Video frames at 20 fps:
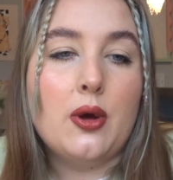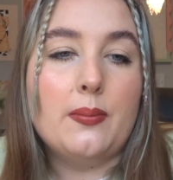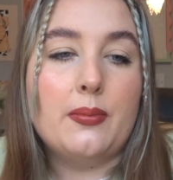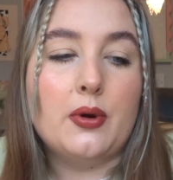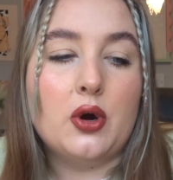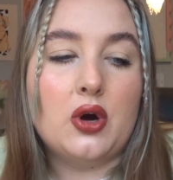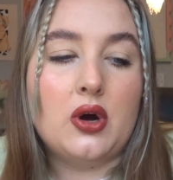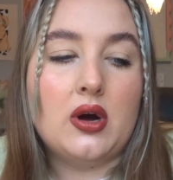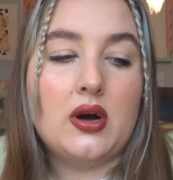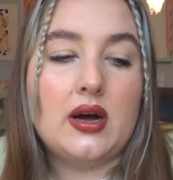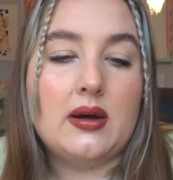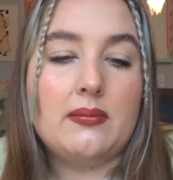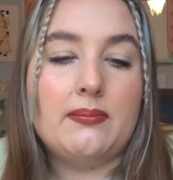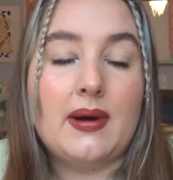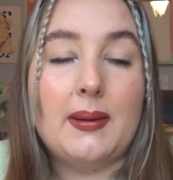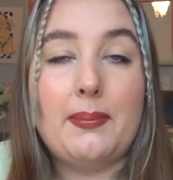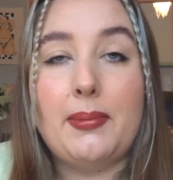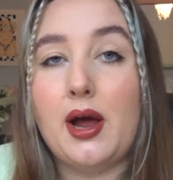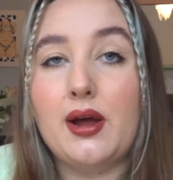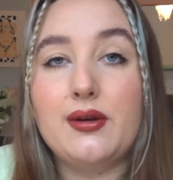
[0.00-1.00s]
but
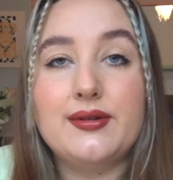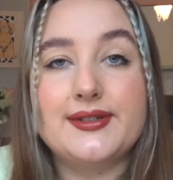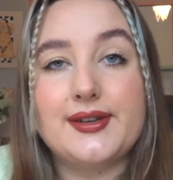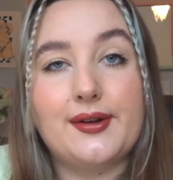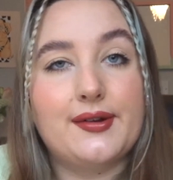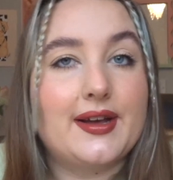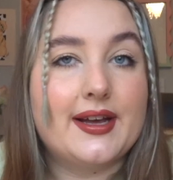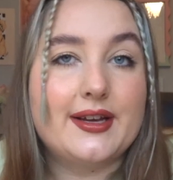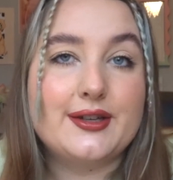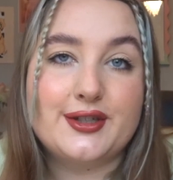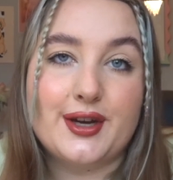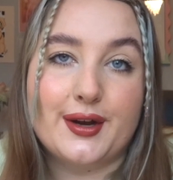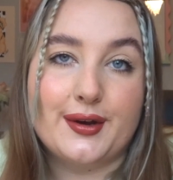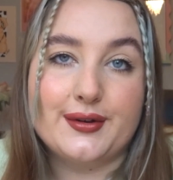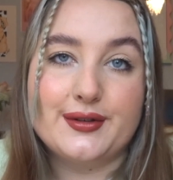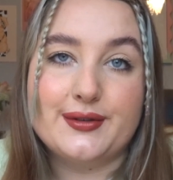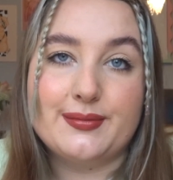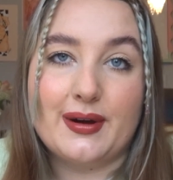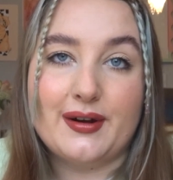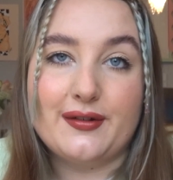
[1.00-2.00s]
my posts don't get
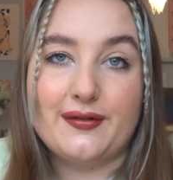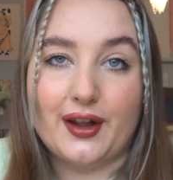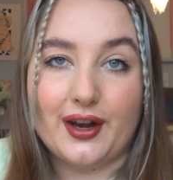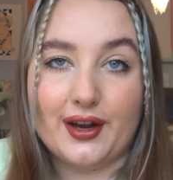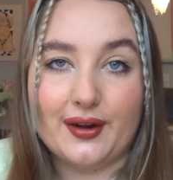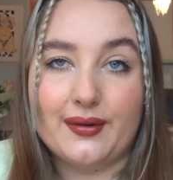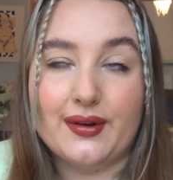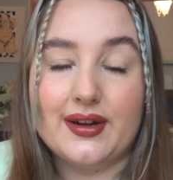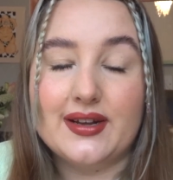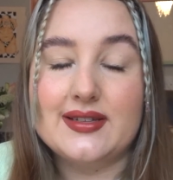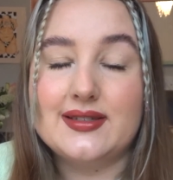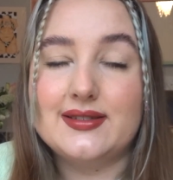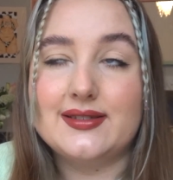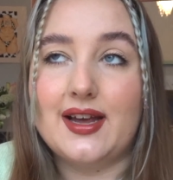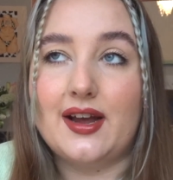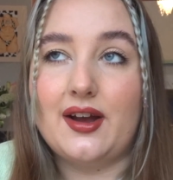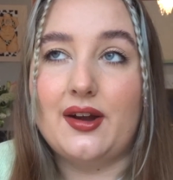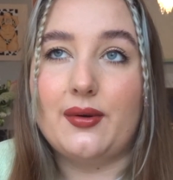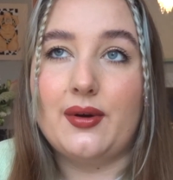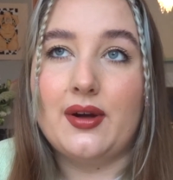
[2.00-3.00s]
shown to my followers.
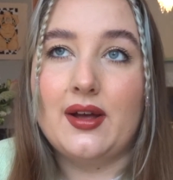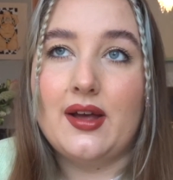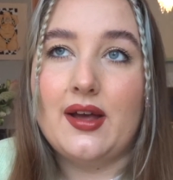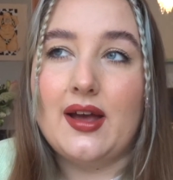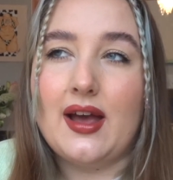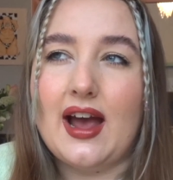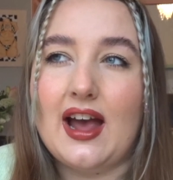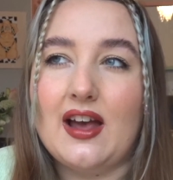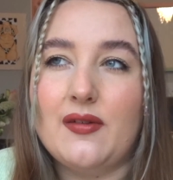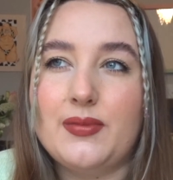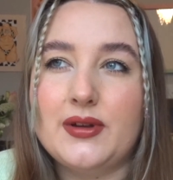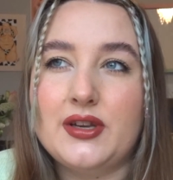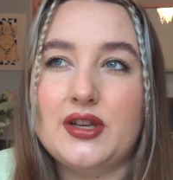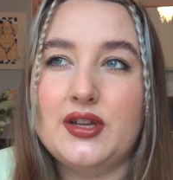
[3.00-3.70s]
So I've been